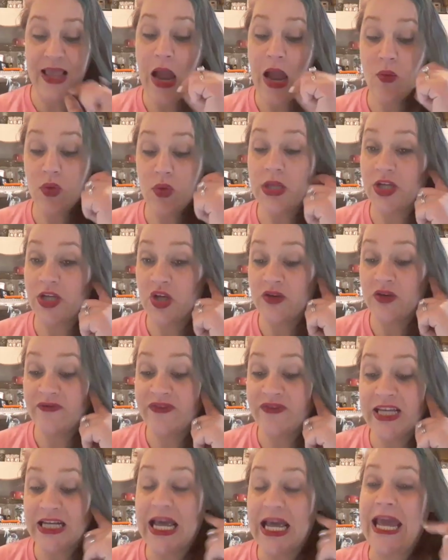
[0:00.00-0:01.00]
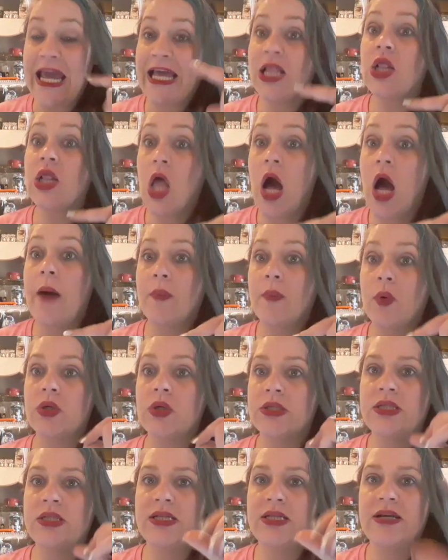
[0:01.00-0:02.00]
I really could fit a lot
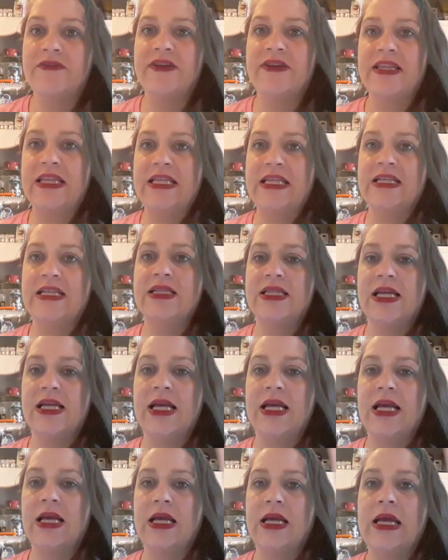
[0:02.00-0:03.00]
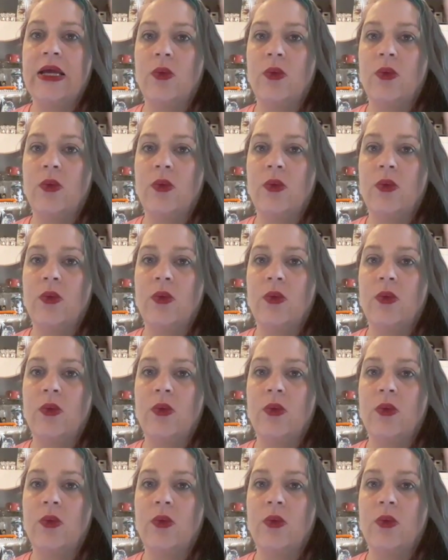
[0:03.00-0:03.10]
more stuff in this mm-hmm. thing.